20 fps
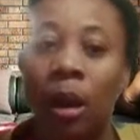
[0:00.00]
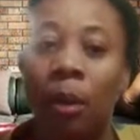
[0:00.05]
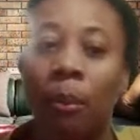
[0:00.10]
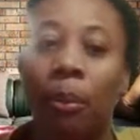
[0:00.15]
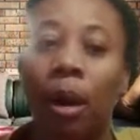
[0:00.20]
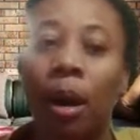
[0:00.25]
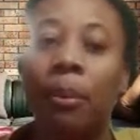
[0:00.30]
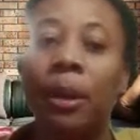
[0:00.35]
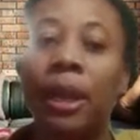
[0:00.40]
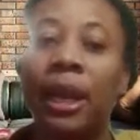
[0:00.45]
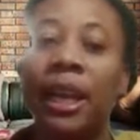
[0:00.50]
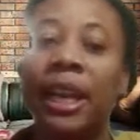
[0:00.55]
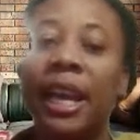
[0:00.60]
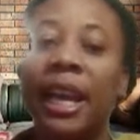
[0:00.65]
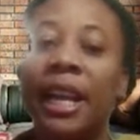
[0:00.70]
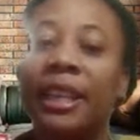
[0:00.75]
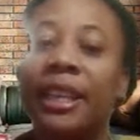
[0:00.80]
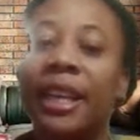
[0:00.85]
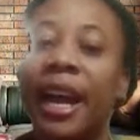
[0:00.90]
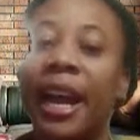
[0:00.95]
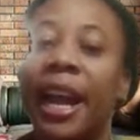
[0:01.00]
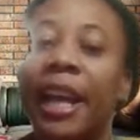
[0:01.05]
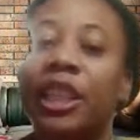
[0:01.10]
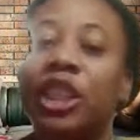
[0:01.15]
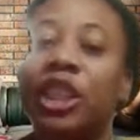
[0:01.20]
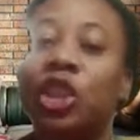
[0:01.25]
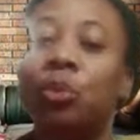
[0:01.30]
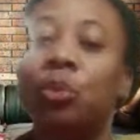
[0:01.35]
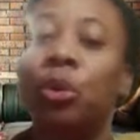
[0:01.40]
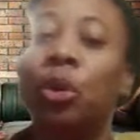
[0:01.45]
Public data
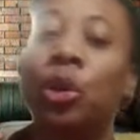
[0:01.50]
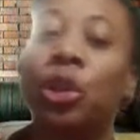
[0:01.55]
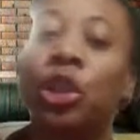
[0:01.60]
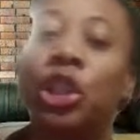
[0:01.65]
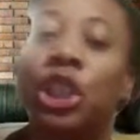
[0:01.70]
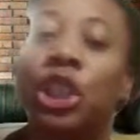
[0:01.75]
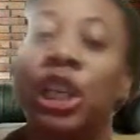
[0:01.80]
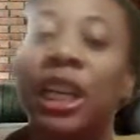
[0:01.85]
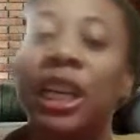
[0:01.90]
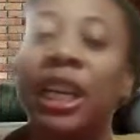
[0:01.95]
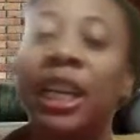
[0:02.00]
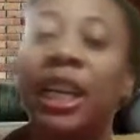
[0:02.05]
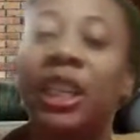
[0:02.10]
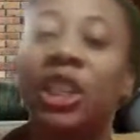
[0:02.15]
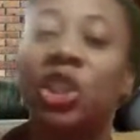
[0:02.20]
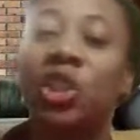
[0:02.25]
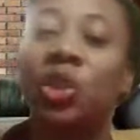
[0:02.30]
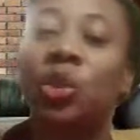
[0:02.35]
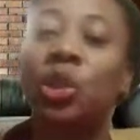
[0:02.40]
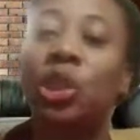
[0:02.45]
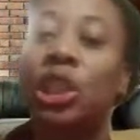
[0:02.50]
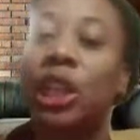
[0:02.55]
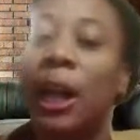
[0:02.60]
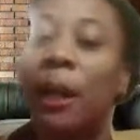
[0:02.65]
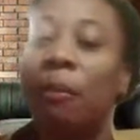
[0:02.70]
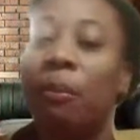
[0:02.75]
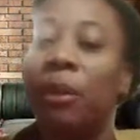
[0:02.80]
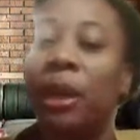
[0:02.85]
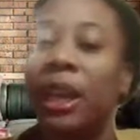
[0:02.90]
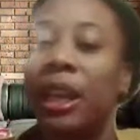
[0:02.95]
exposure in a
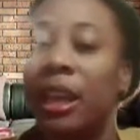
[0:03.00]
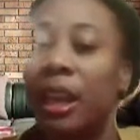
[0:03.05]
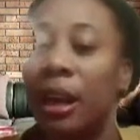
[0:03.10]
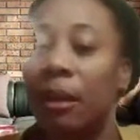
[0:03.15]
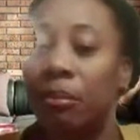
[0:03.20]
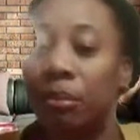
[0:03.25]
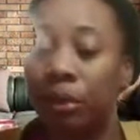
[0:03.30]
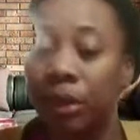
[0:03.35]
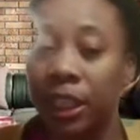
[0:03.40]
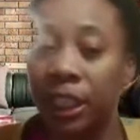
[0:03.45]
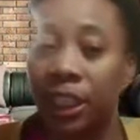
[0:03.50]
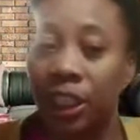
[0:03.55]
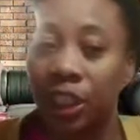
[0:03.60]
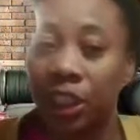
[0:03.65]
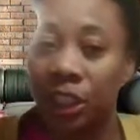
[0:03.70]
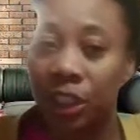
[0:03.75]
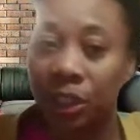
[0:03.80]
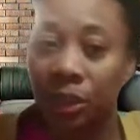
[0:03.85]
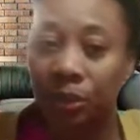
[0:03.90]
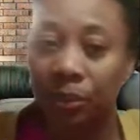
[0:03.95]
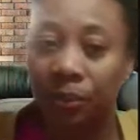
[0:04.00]
social media breached.